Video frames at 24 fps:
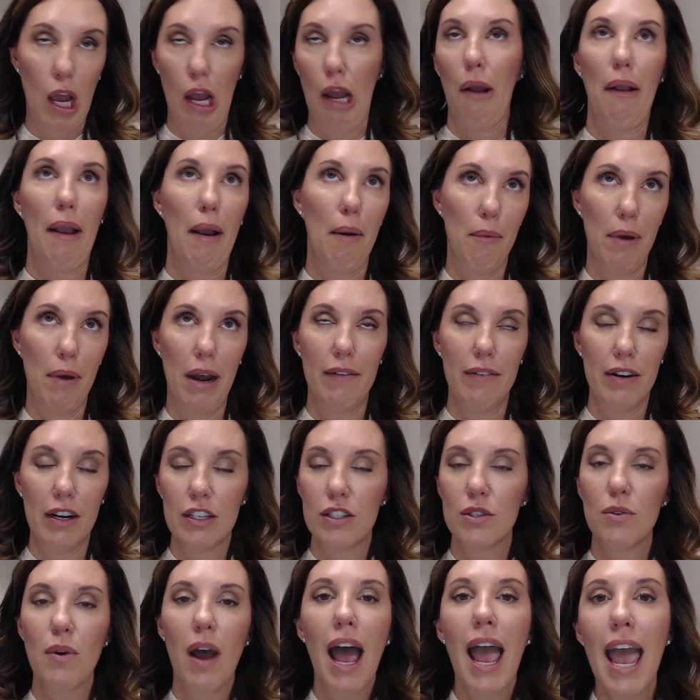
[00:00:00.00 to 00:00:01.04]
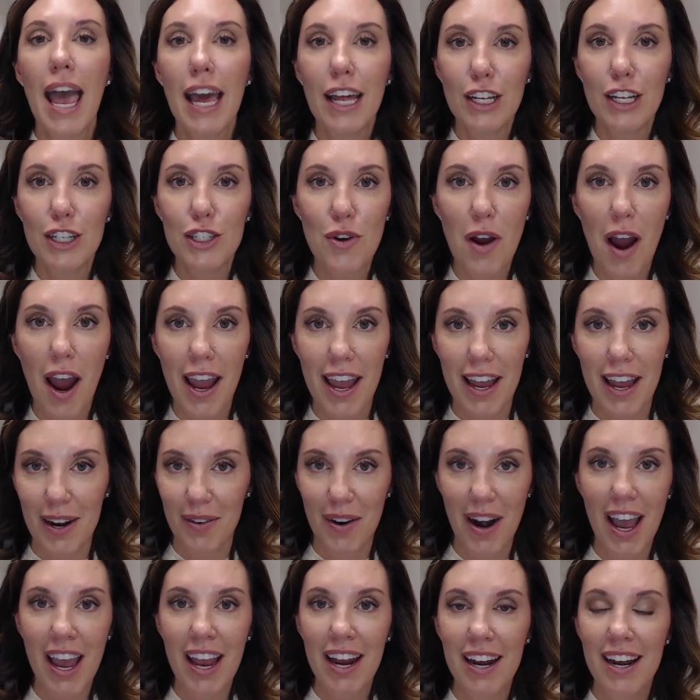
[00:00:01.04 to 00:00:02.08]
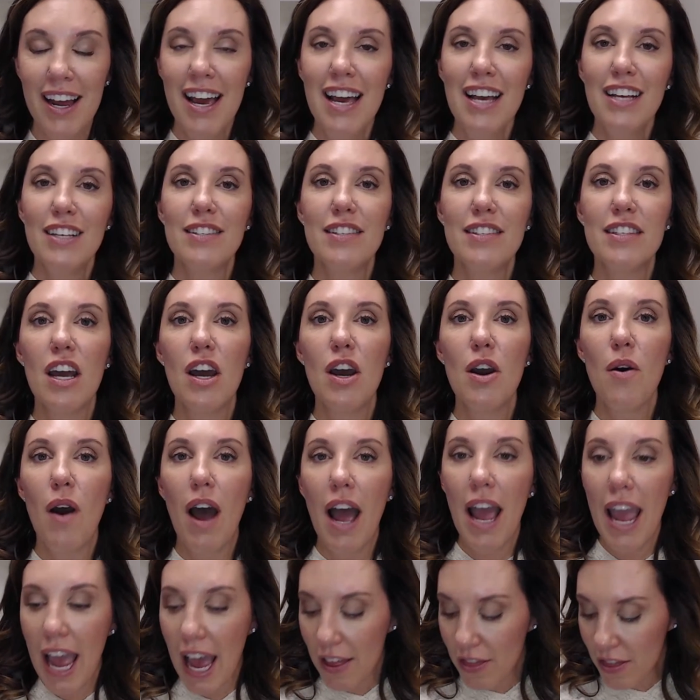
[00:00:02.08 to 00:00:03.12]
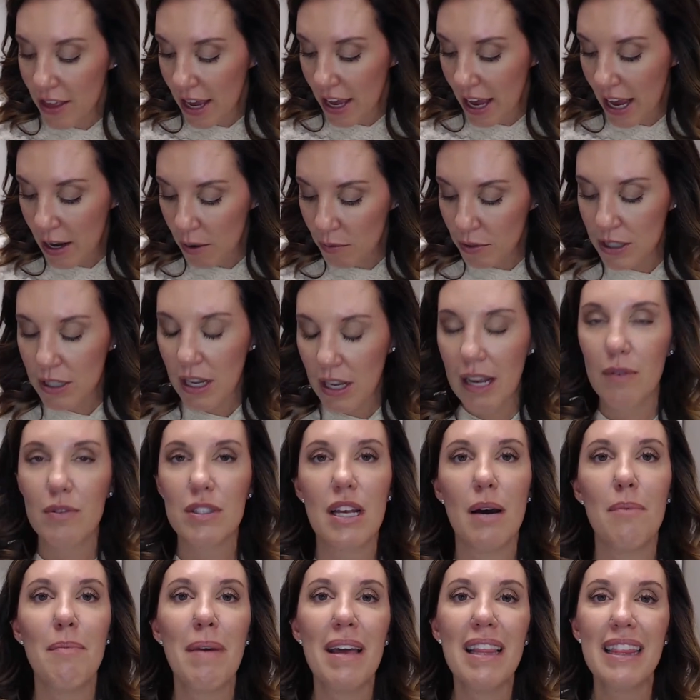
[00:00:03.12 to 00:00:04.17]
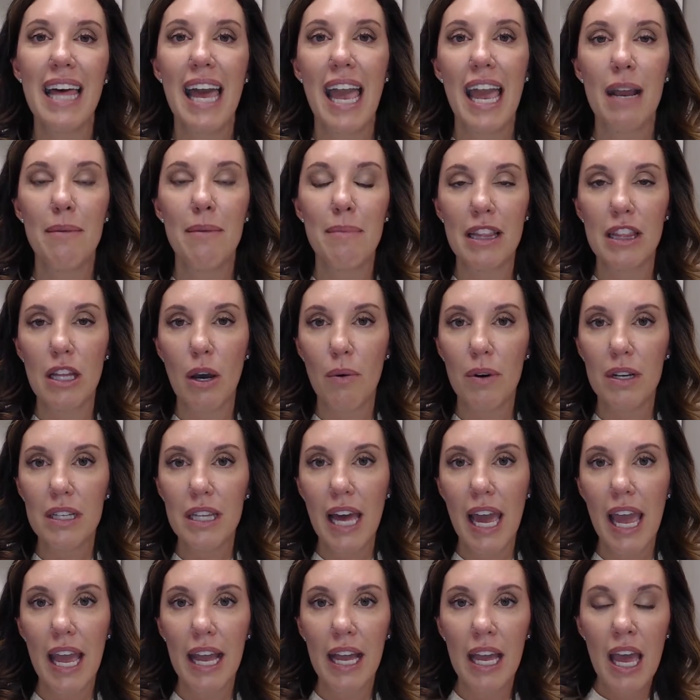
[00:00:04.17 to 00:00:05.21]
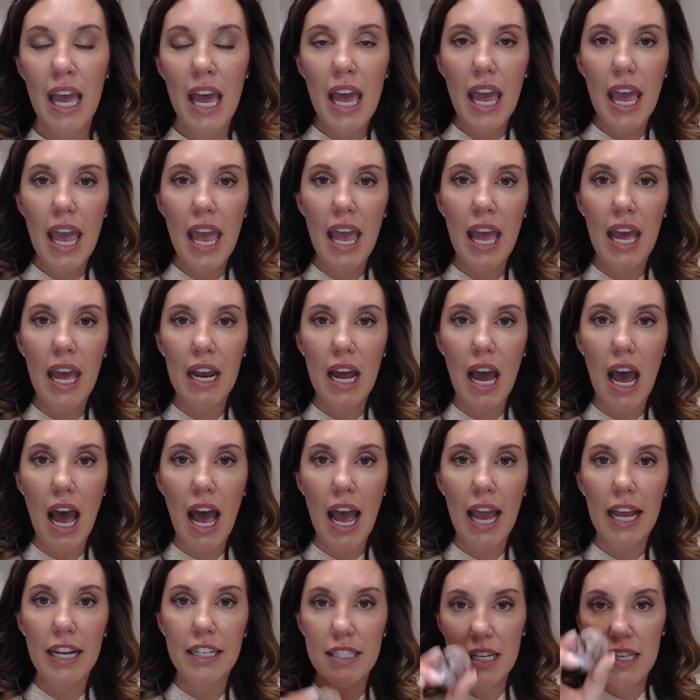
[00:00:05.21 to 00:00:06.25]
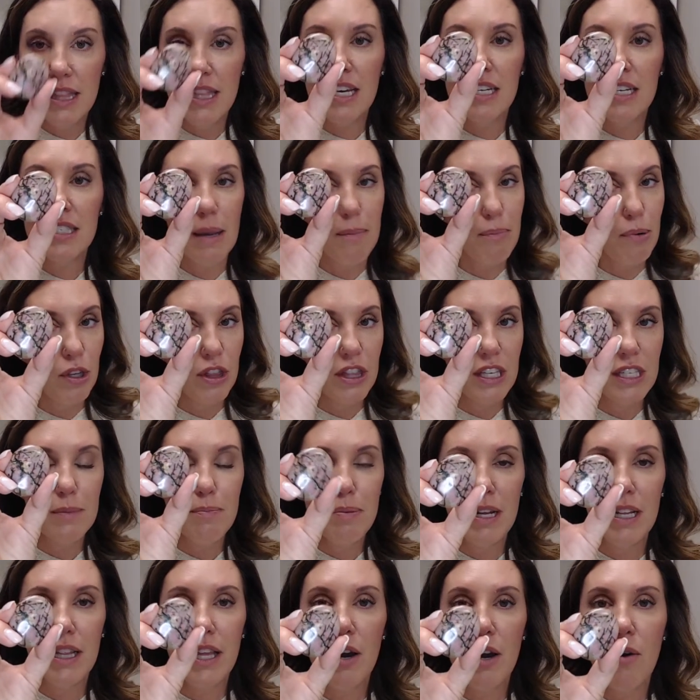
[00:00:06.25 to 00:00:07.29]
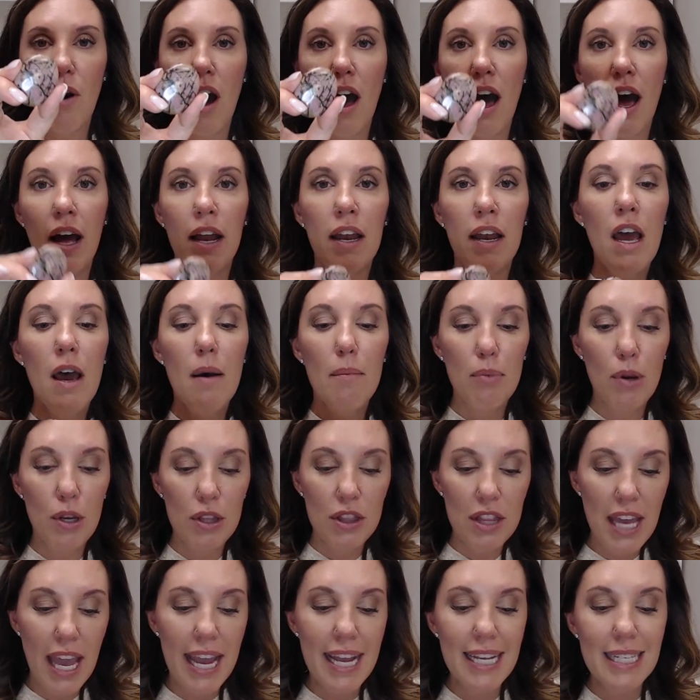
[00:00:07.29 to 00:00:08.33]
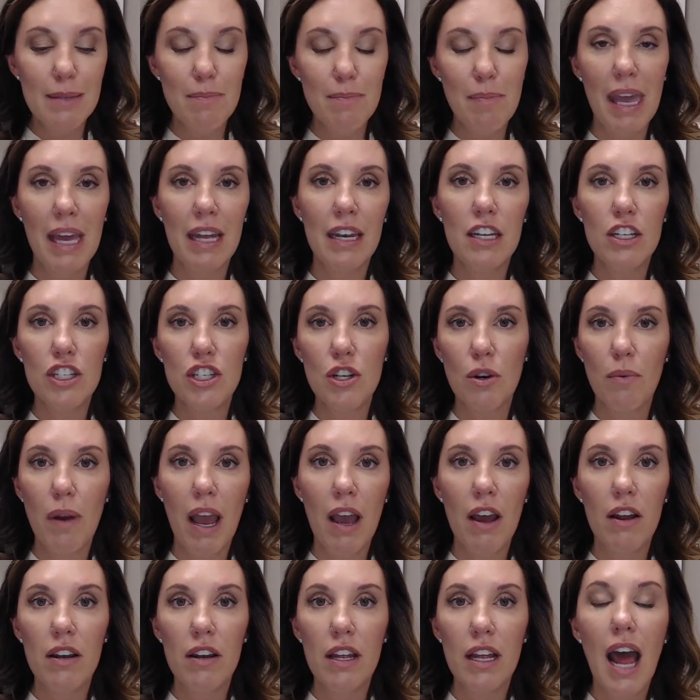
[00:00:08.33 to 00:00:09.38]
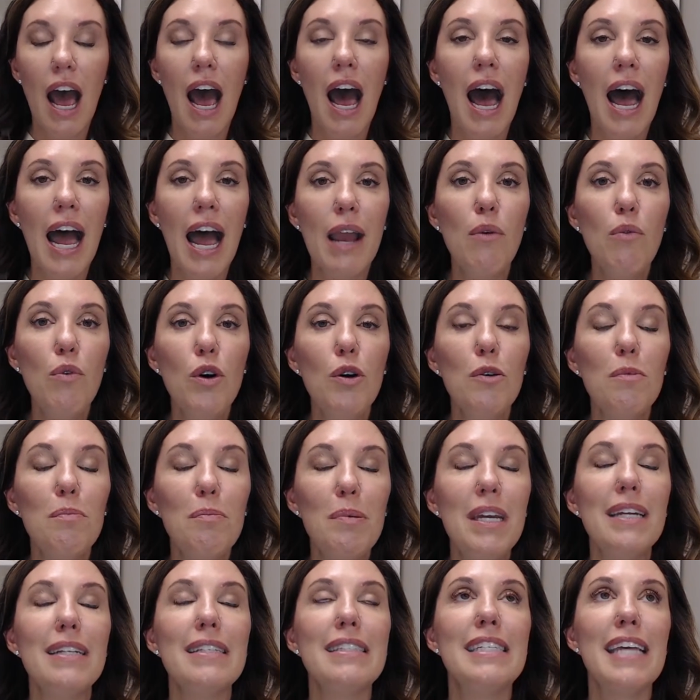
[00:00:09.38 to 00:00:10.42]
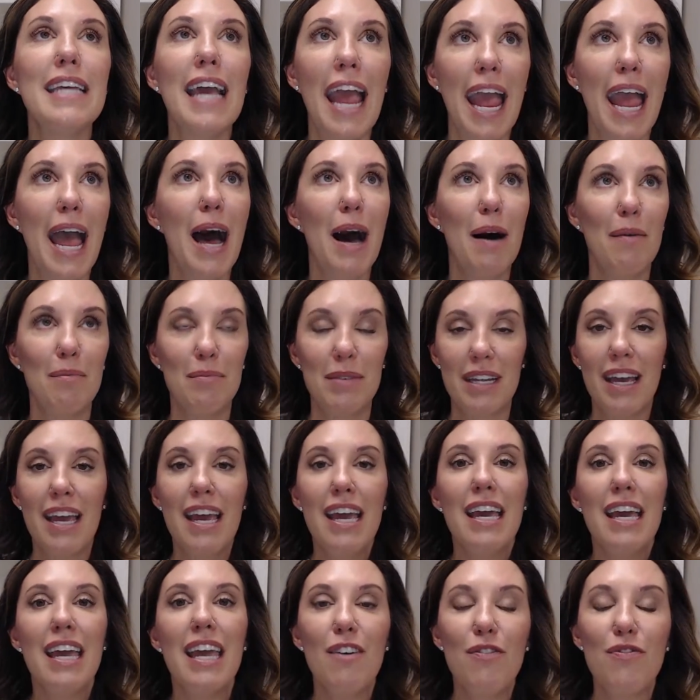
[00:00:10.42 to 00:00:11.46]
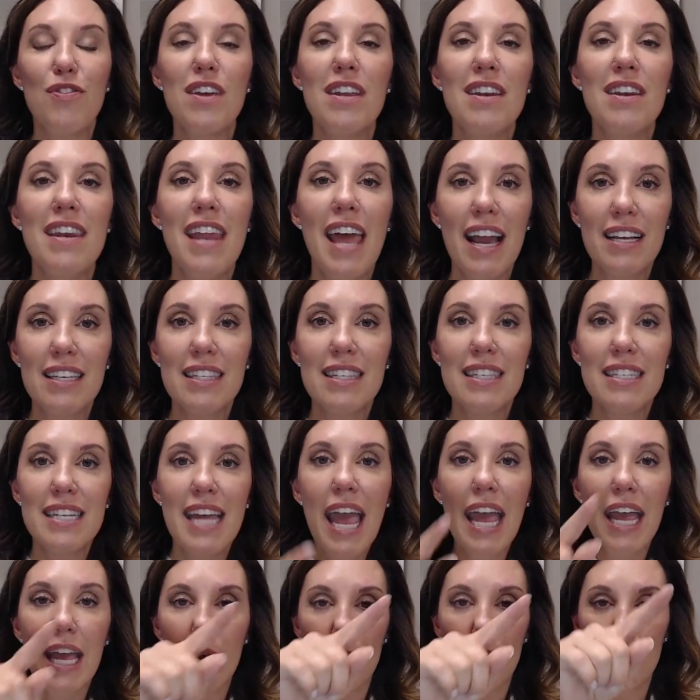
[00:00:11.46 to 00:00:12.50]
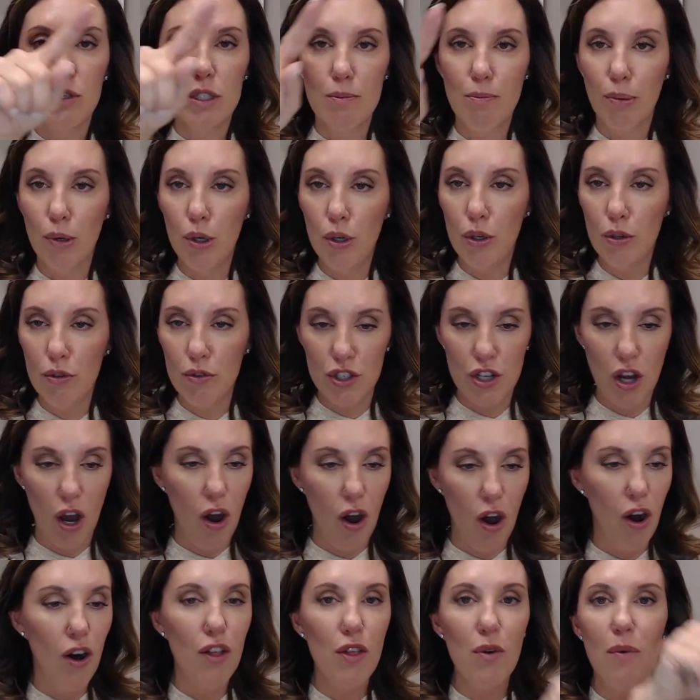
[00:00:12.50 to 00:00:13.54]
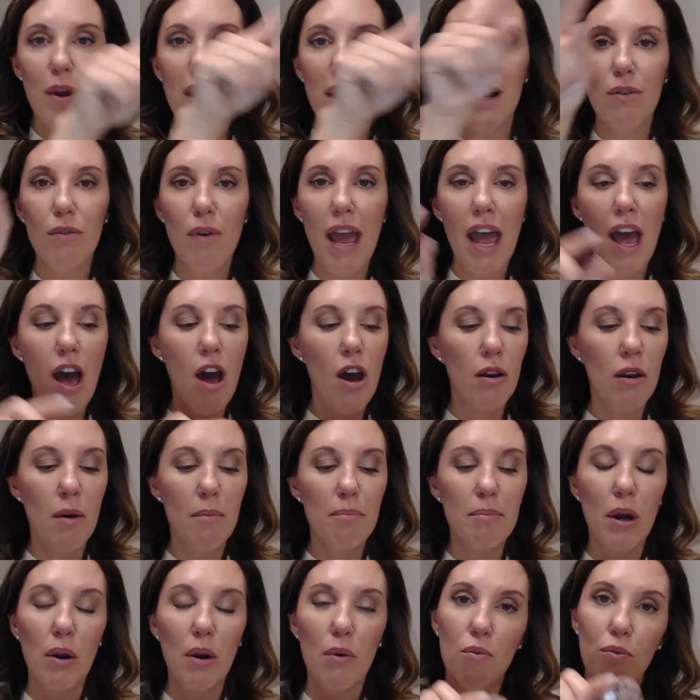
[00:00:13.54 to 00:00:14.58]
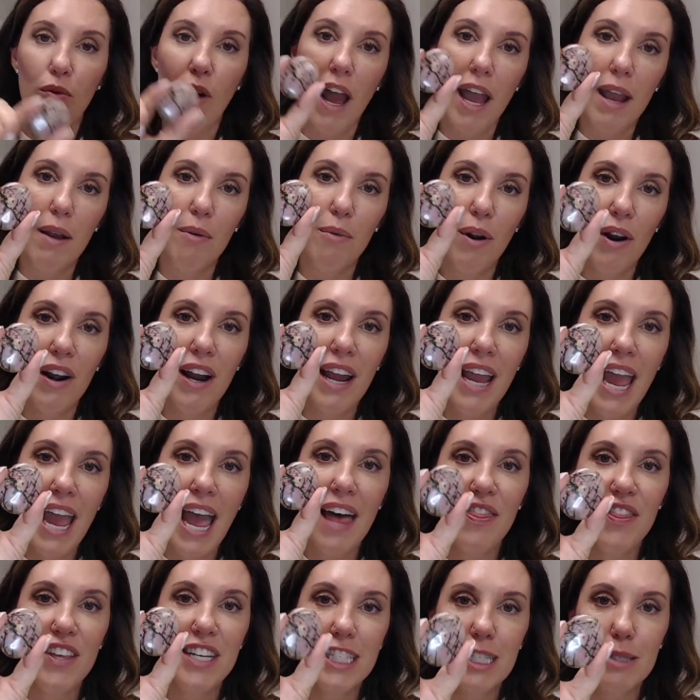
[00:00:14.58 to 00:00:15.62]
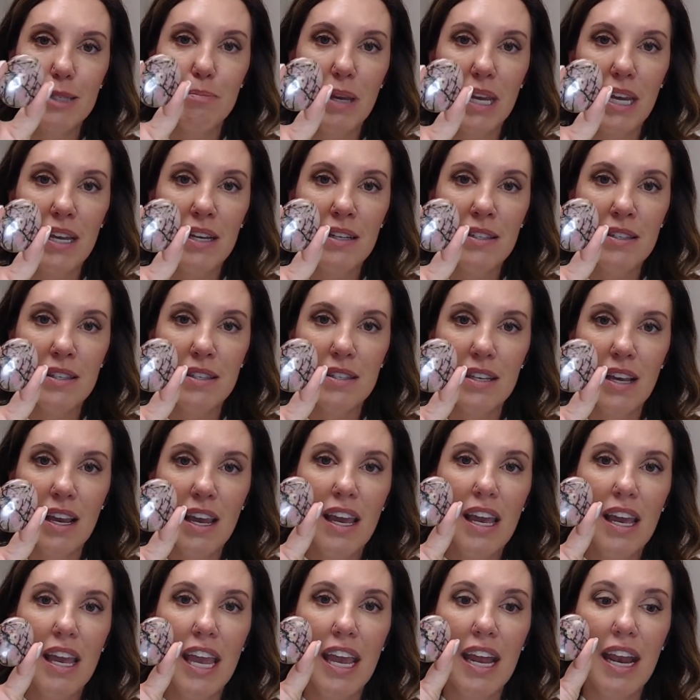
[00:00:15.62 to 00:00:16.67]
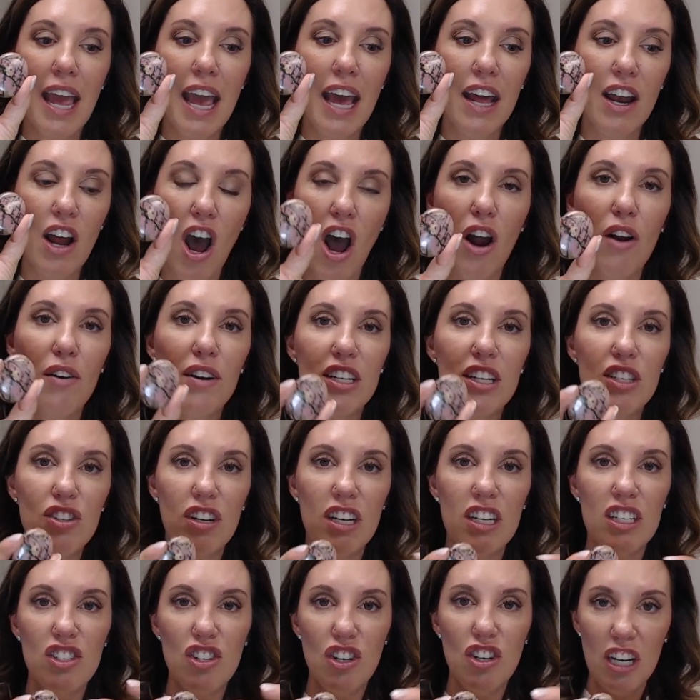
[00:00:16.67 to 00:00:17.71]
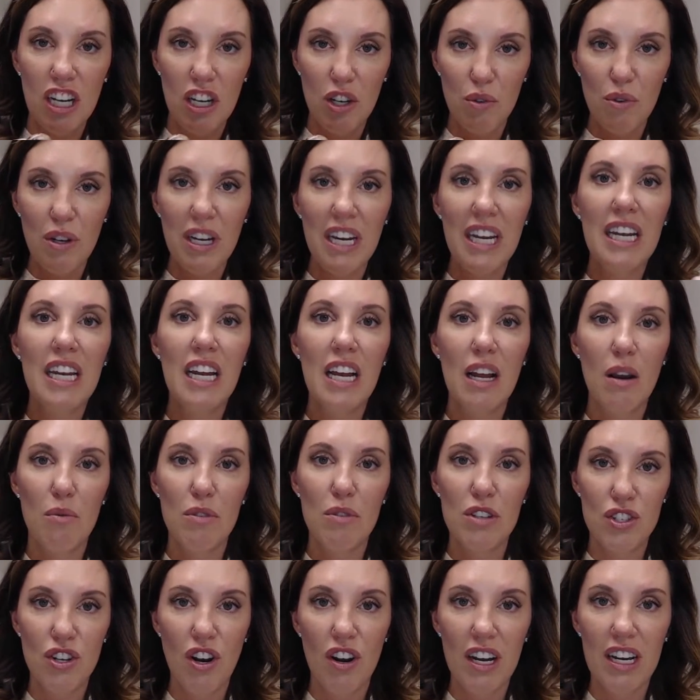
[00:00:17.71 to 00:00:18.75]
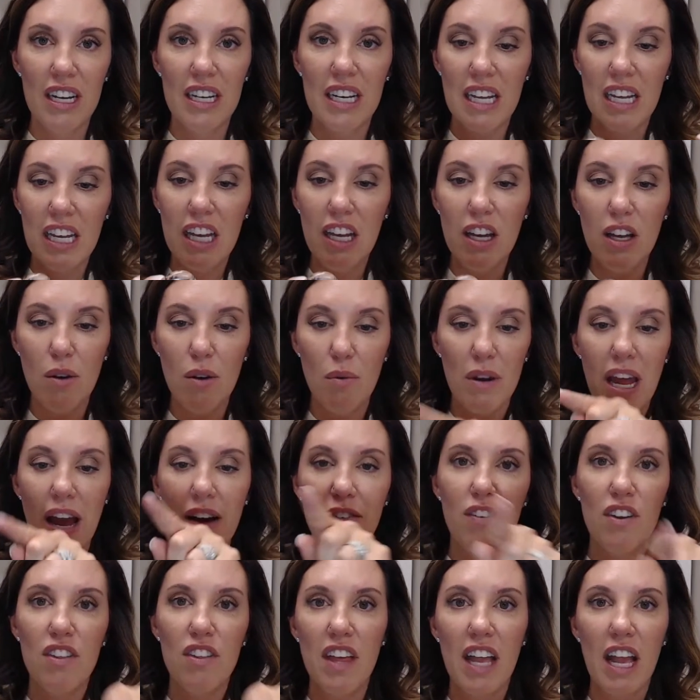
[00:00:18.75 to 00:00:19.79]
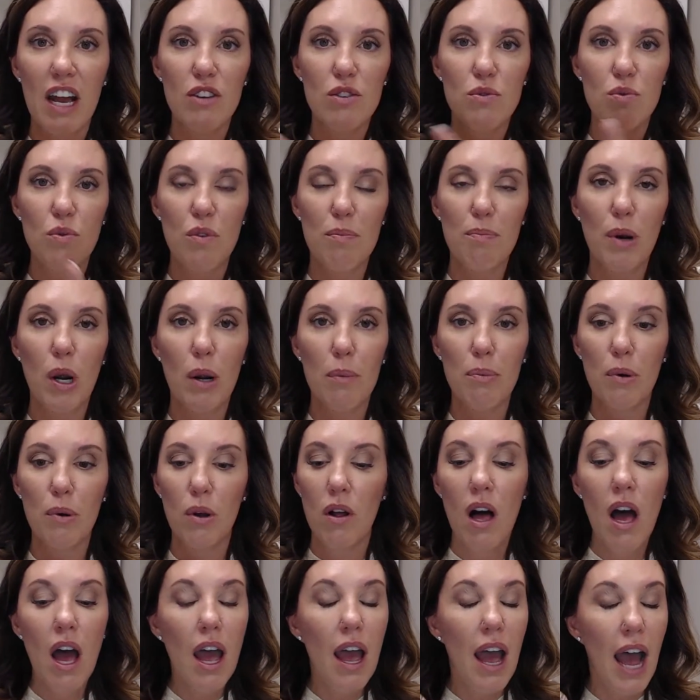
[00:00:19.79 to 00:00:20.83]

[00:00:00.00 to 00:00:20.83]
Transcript: Okay, whatever. So I had to try it, right? So I had and it was on my leg, my lower leg. And I did this. I put this pillow on, put the ace bandage around it. I will be damned if the next day it was bruised all the way around, but right where I had this piece, it had already started turning green and it was starting to heal when everything else was purple.